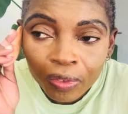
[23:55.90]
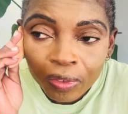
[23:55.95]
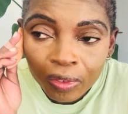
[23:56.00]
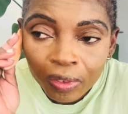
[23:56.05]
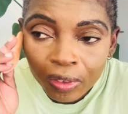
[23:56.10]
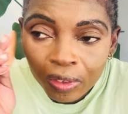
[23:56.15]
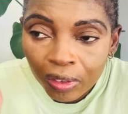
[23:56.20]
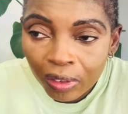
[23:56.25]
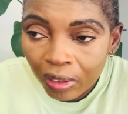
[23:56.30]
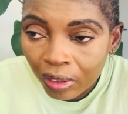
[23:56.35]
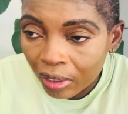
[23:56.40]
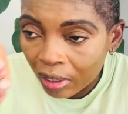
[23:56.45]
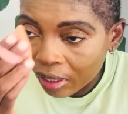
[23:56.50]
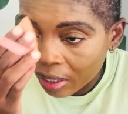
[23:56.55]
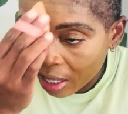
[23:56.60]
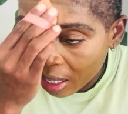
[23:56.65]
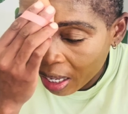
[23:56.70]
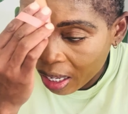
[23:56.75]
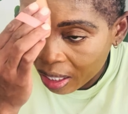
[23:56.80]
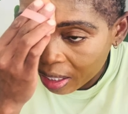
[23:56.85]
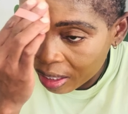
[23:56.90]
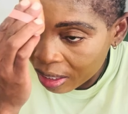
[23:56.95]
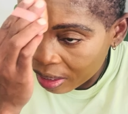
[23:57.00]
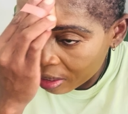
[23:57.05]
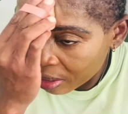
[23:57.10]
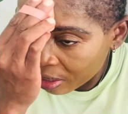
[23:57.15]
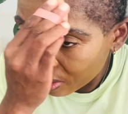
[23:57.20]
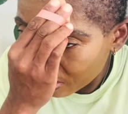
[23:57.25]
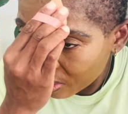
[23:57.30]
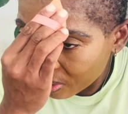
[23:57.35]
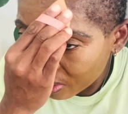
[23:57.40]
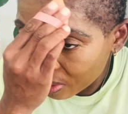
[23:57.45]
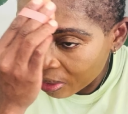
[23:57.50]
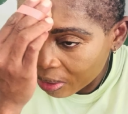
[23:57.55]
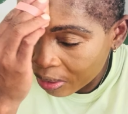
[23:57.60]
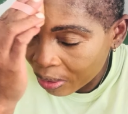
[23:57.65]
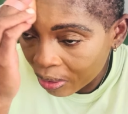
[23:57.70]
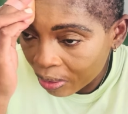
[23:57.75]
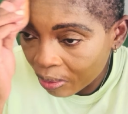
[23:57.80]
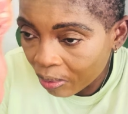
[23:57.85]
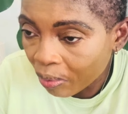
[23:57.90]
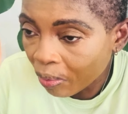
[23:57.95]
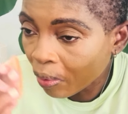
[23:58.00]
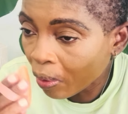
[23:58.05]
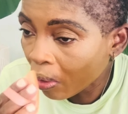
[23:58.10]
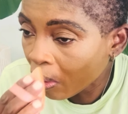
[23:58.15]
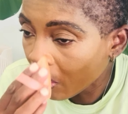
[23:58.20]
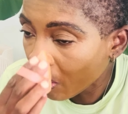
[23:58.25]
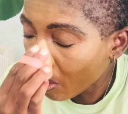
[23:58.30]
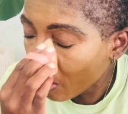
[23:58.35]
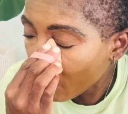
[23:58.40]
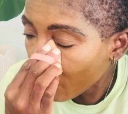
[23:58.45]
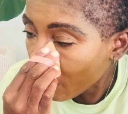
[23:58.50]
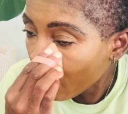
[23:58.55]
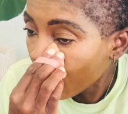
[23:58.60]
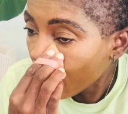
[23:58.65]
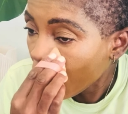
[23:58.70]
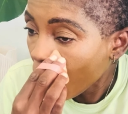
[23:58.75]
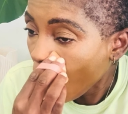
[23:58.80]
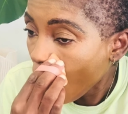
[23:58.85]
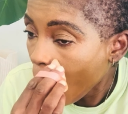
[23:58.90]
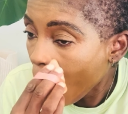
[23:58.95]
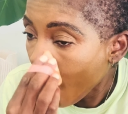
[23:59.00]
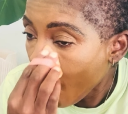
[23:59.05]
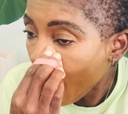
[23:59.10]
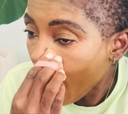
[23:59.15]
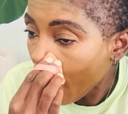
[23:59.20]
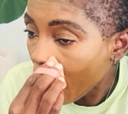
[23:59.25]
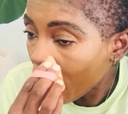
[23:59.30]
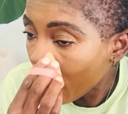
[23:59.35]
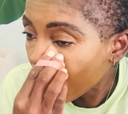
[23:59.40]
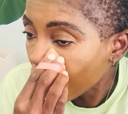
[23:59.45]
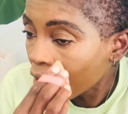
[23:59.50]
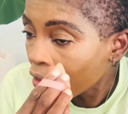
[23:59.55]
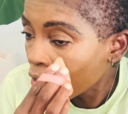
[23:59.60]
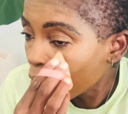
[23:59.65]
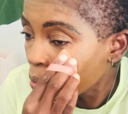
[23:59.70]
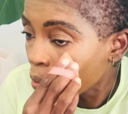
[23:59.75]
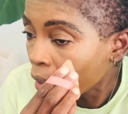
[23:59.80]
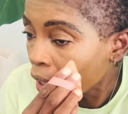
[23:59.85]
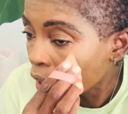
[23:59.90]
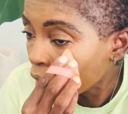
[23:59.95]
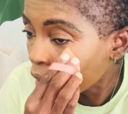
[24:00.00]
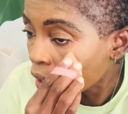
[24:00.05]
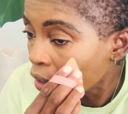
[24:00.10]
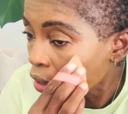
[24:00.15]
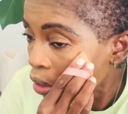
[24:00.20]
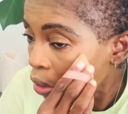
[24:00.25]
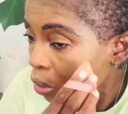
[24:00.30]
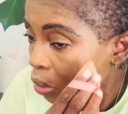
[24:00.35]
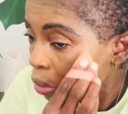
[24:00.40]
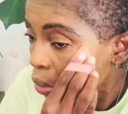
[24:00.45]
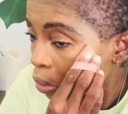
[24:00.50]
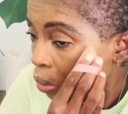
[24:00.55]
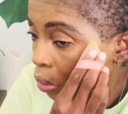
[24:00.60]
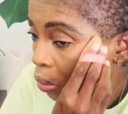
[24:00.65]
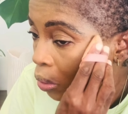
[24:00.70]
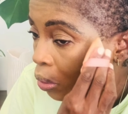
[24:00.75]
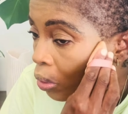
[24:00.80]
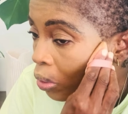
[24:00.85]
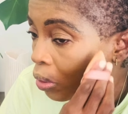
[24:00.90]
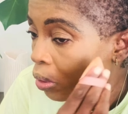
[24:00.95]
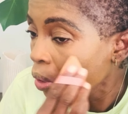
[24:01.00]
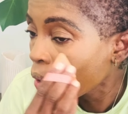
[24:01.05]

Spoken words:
And yeah, so I have managed to